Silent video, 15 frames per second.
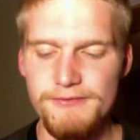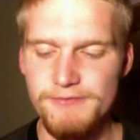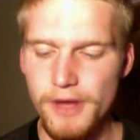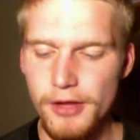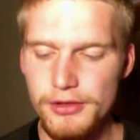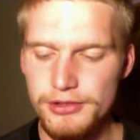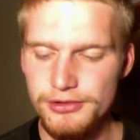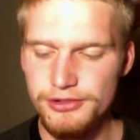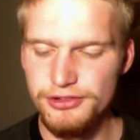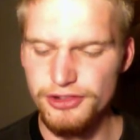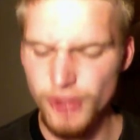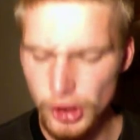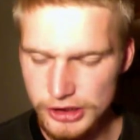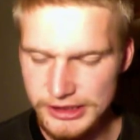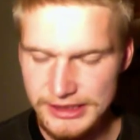father's
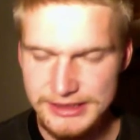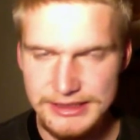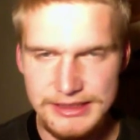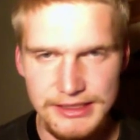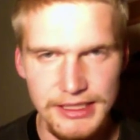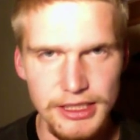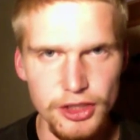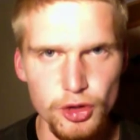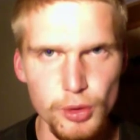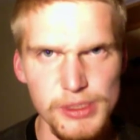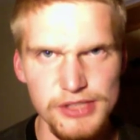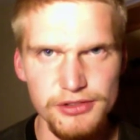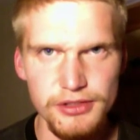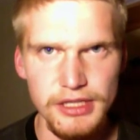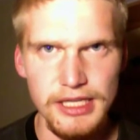scullion than a
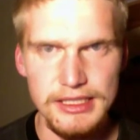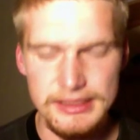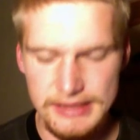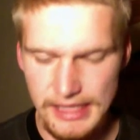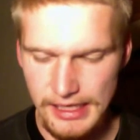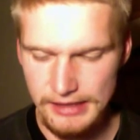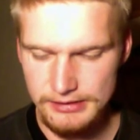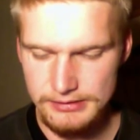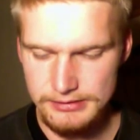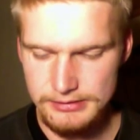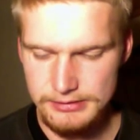creature like that.